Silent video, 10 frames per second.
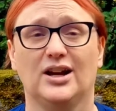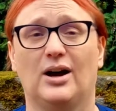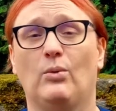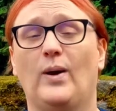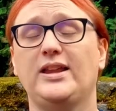
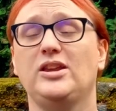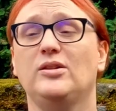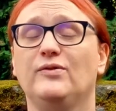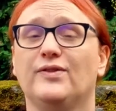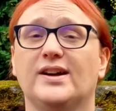when
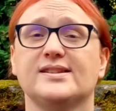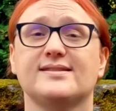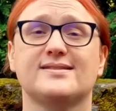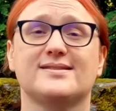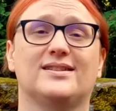you
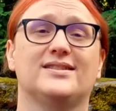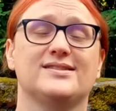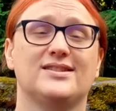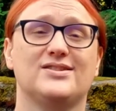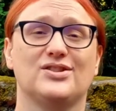first
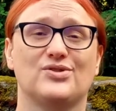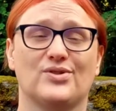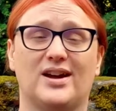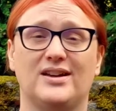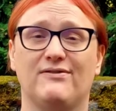started to
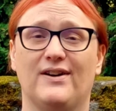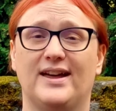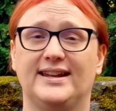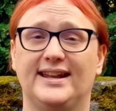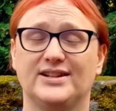drive
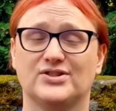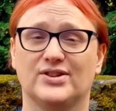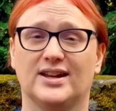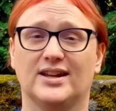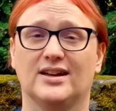an
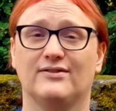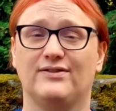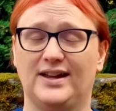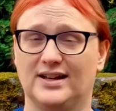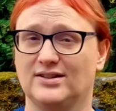electric
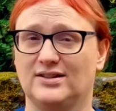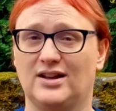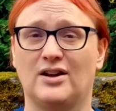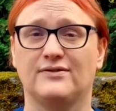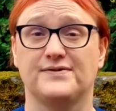vehicle
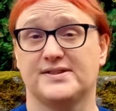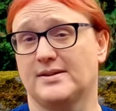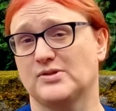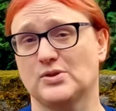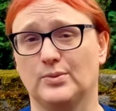of
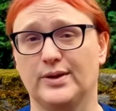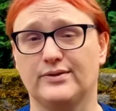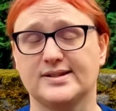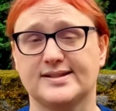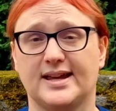some sort,
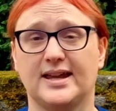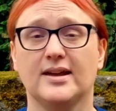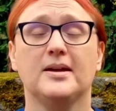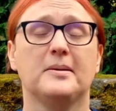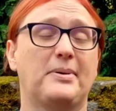whether it's a
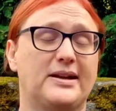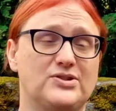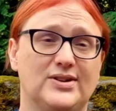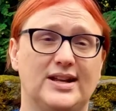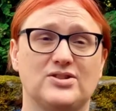
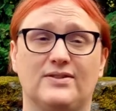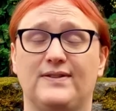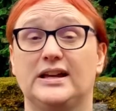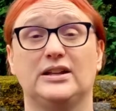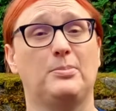battery electric
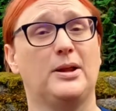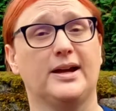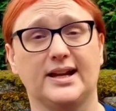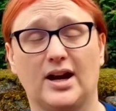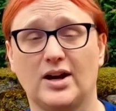vehicle, a
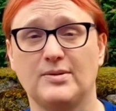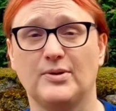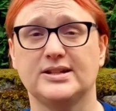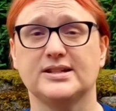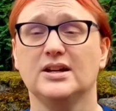plug-in
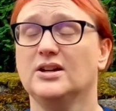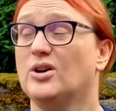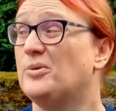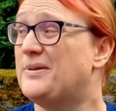hybrid, or